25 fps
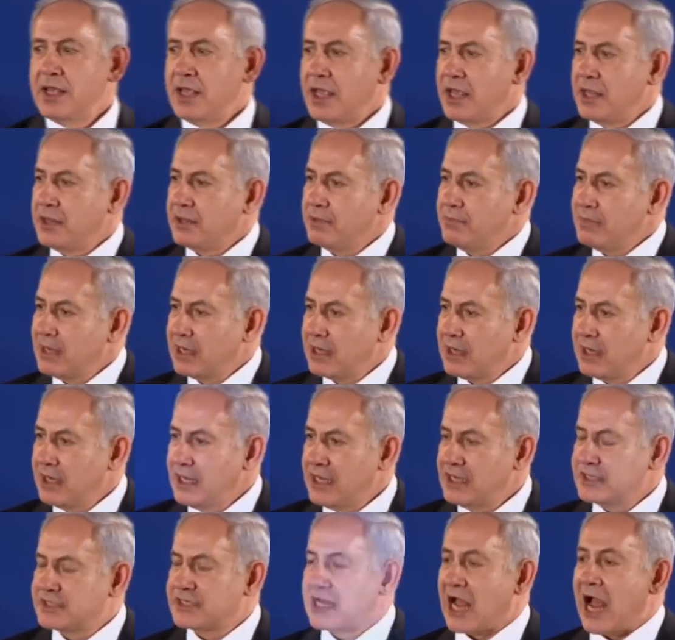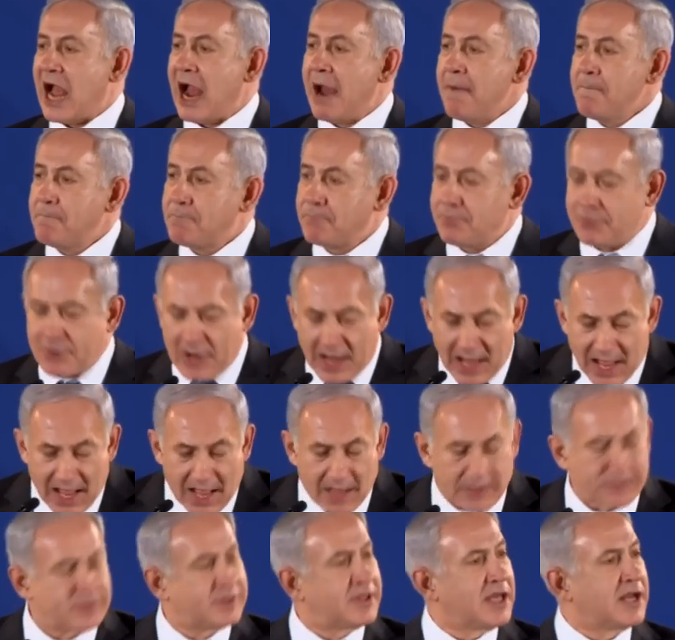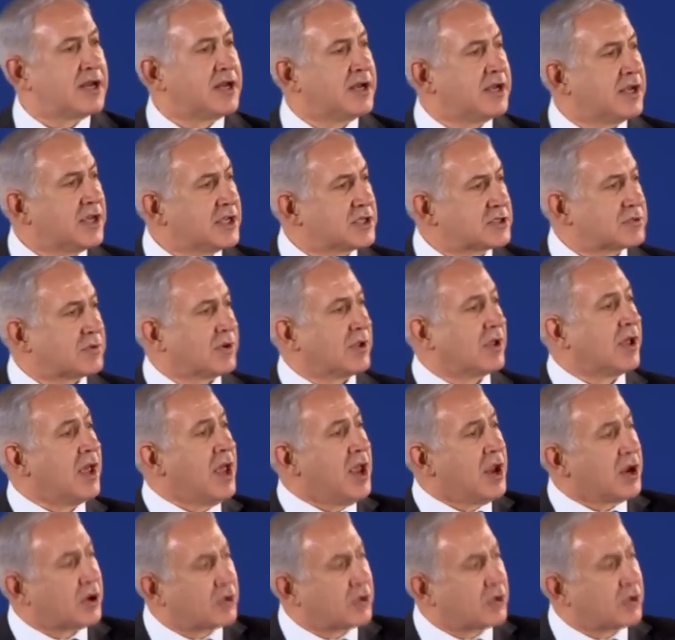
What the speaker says: in the Middle East, I'm proud that in Israel,